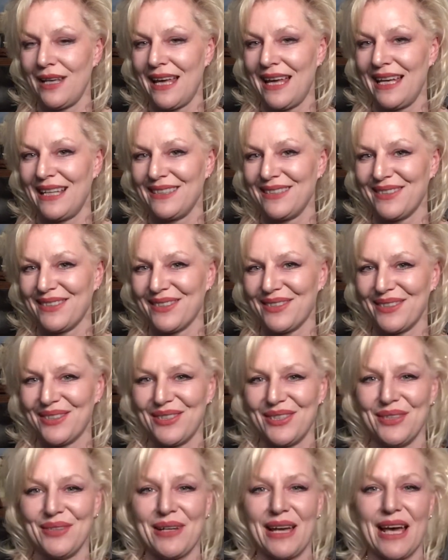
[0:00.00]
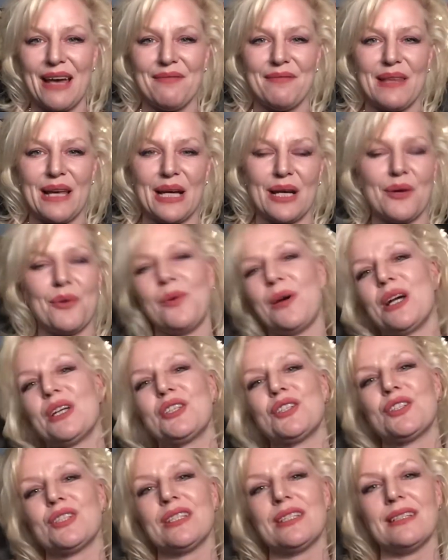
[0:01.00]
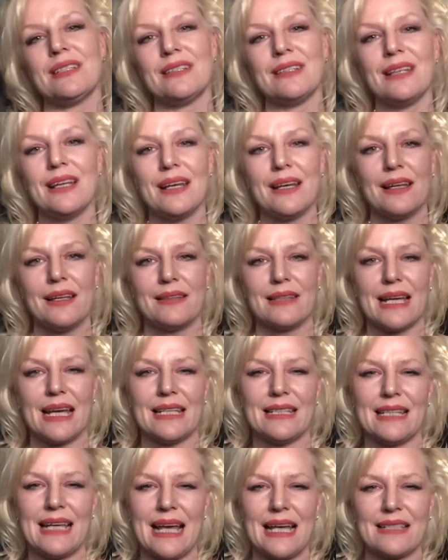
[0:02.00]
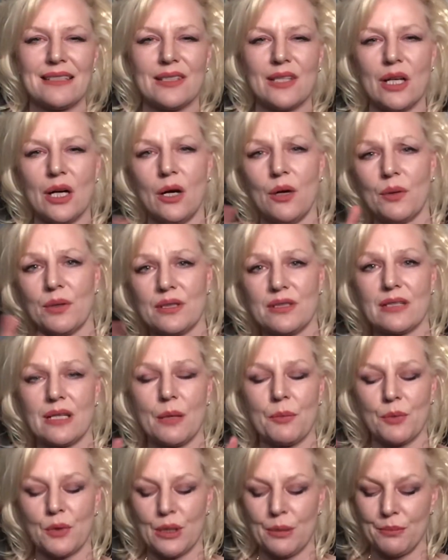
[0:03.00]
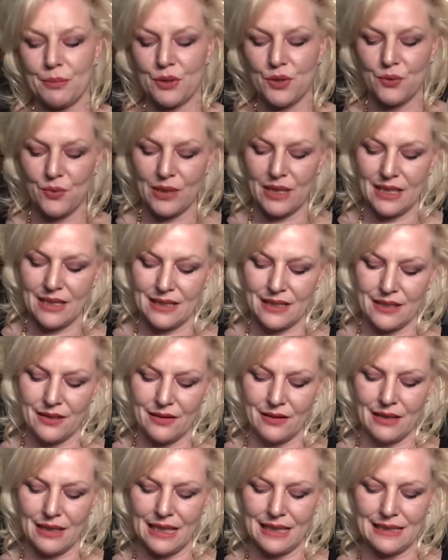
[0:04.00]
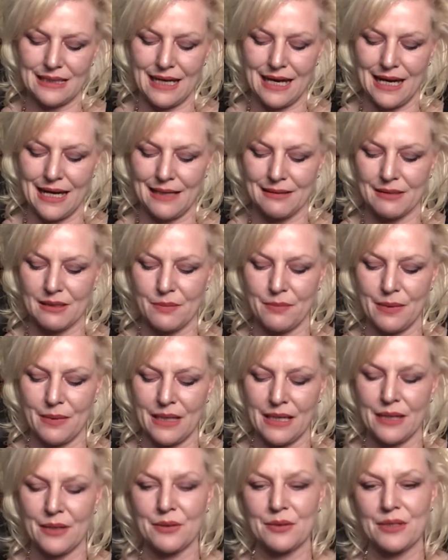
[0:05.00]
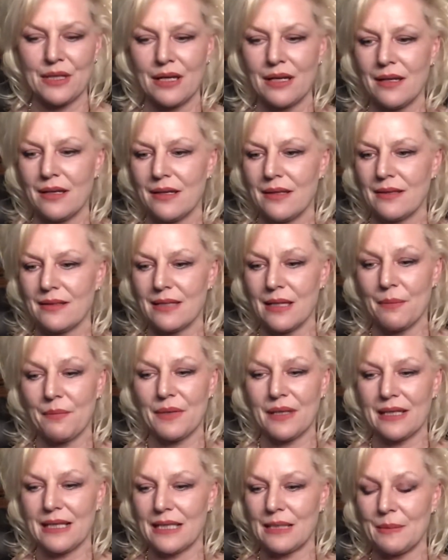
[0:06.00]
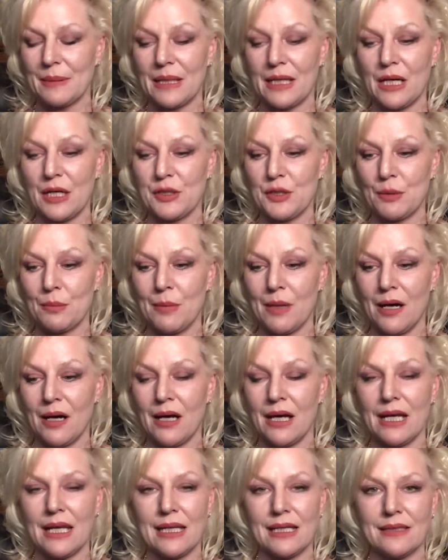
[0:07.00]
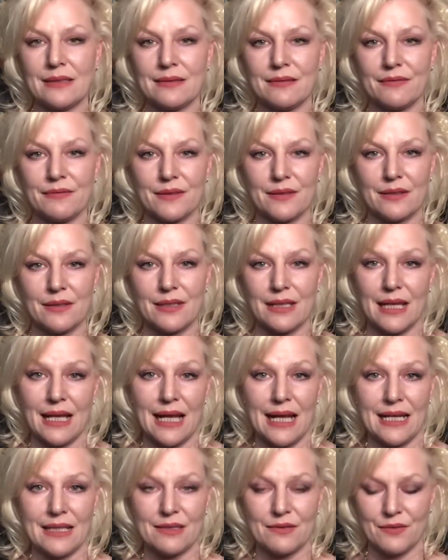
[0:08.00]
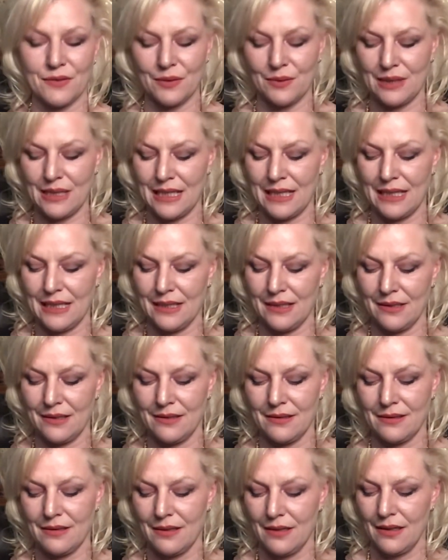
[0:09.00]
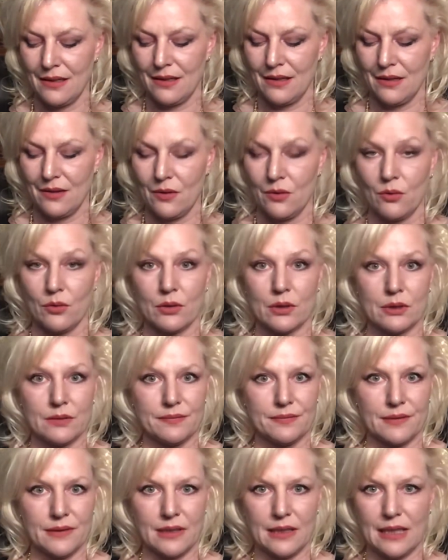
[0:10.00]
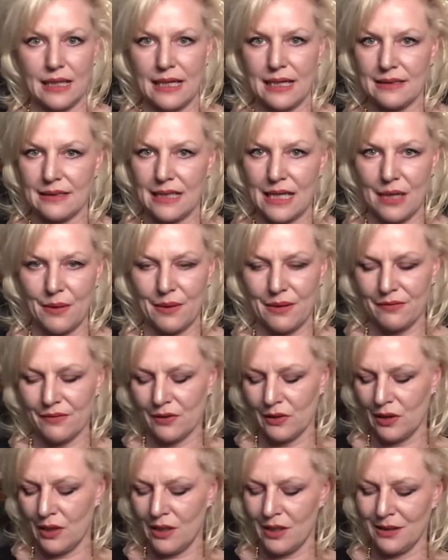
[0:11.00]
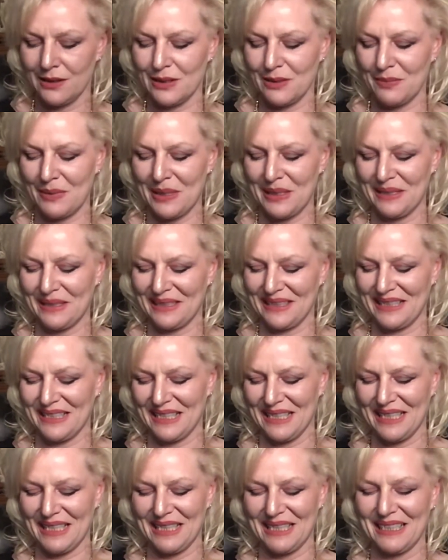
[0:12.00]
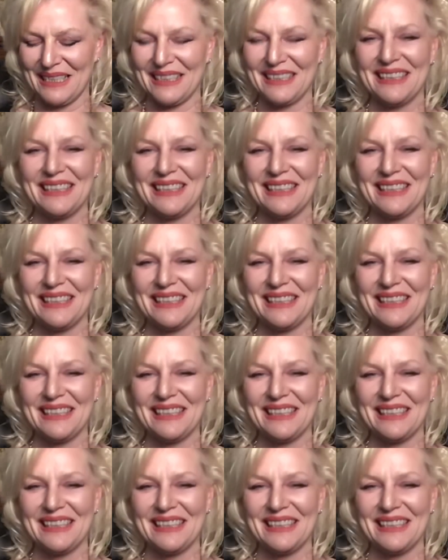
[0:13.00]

answers, do you have that question? That yes, no, or somewhere in between that you'd like to ask about something that's been on your mind for the last few days or for the last however long, depending on